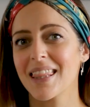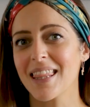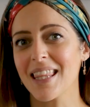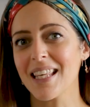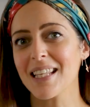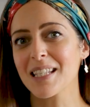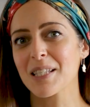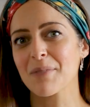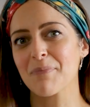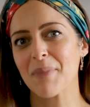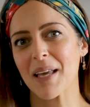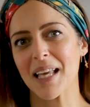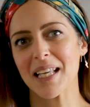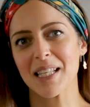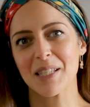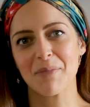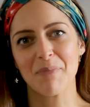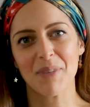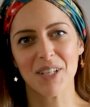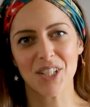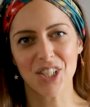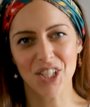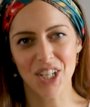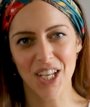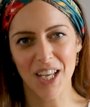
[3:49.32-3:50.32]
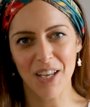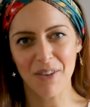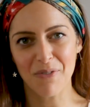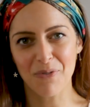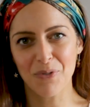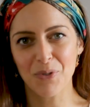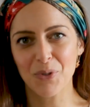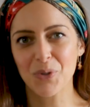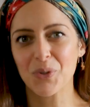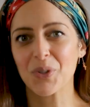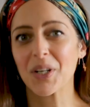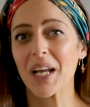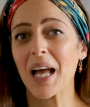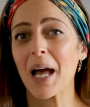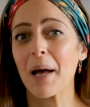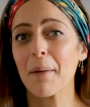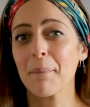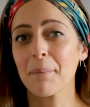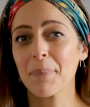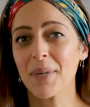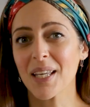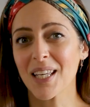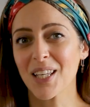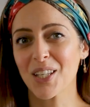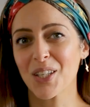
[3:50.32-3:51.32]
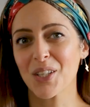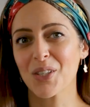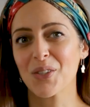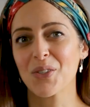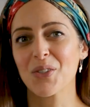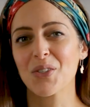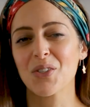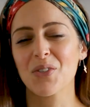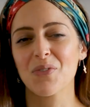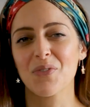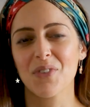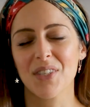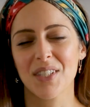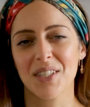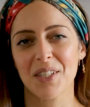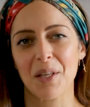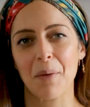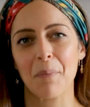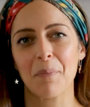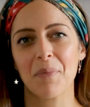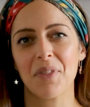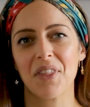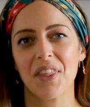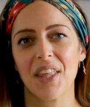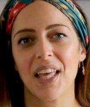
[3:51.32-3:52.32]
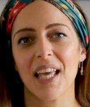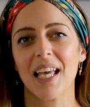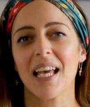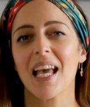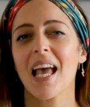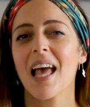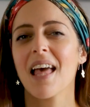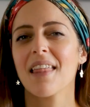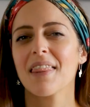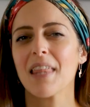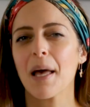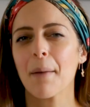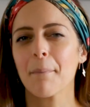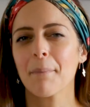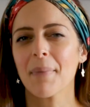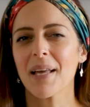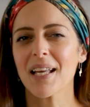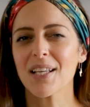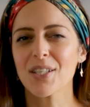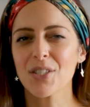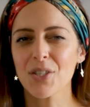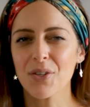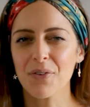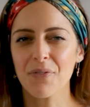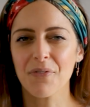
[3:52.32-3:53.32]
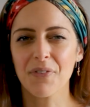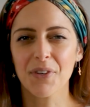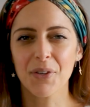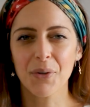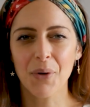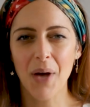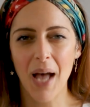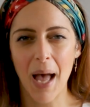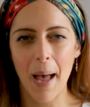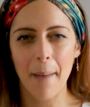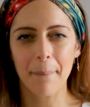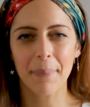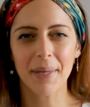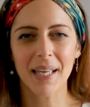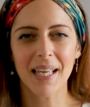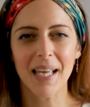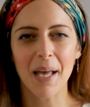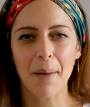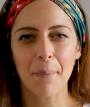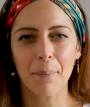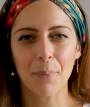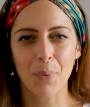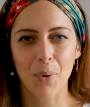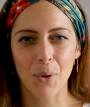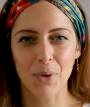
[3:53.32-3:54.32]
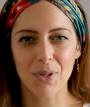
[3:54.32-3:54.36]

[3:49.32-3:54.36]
This makes me cheerful can be used for something that makes you feel happy and